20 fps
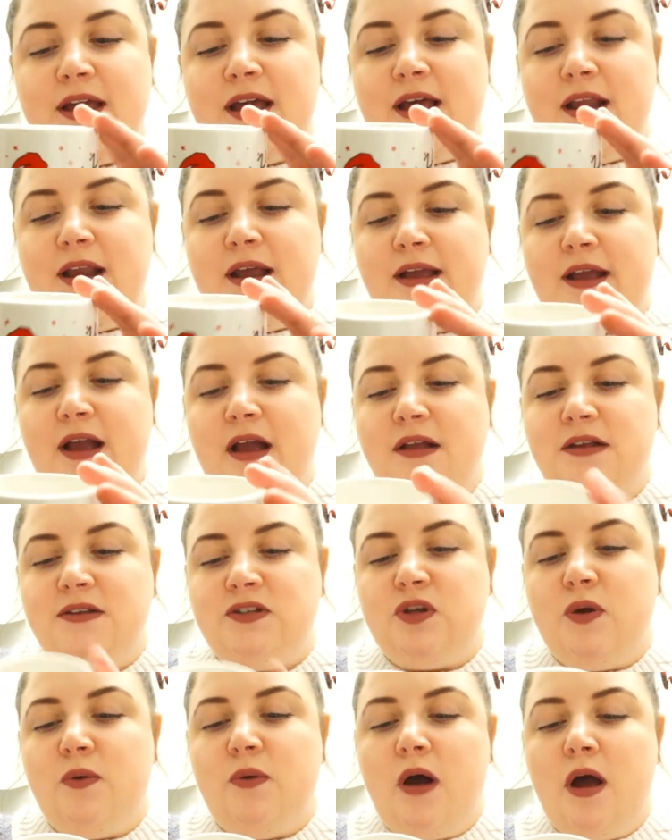Like,
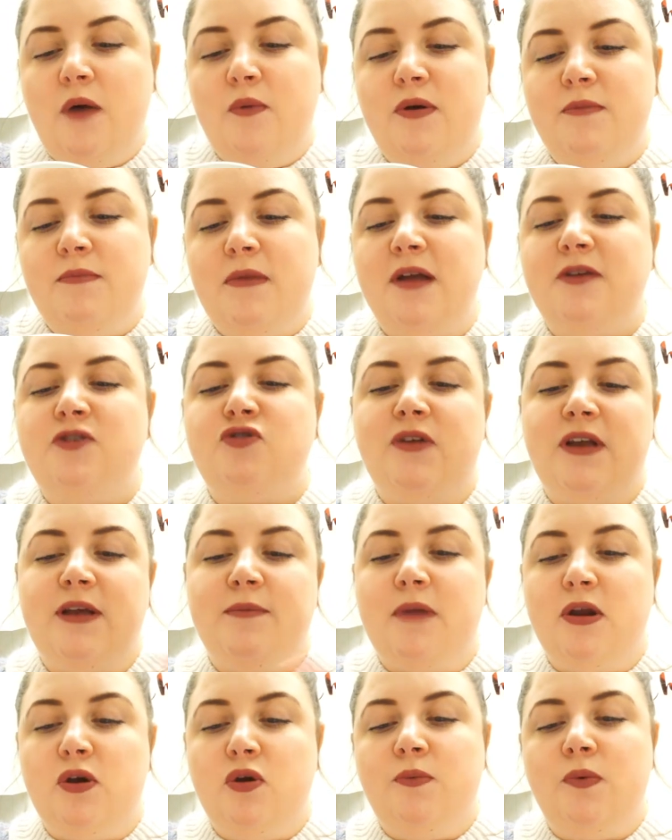so I wouldn't mind drinking
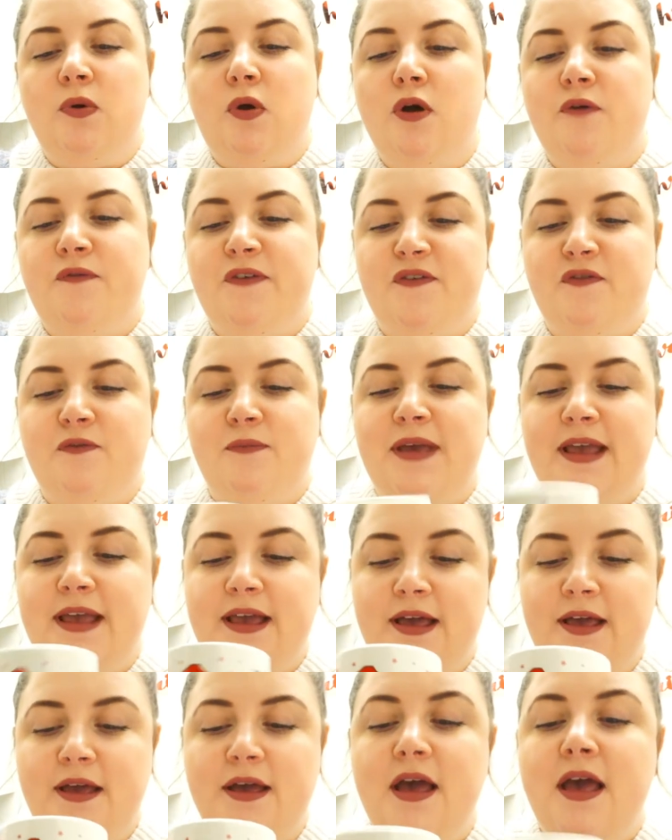my normal coffee from
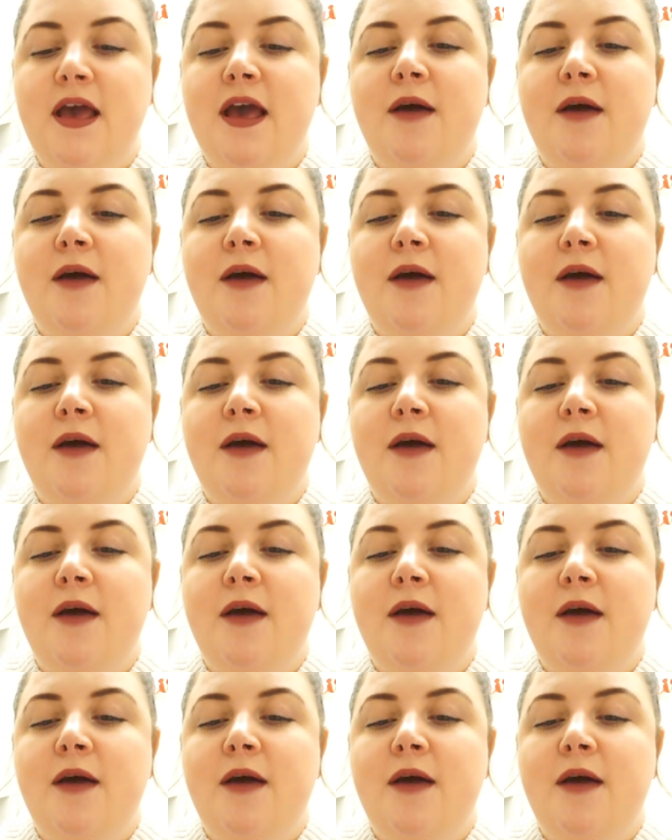here,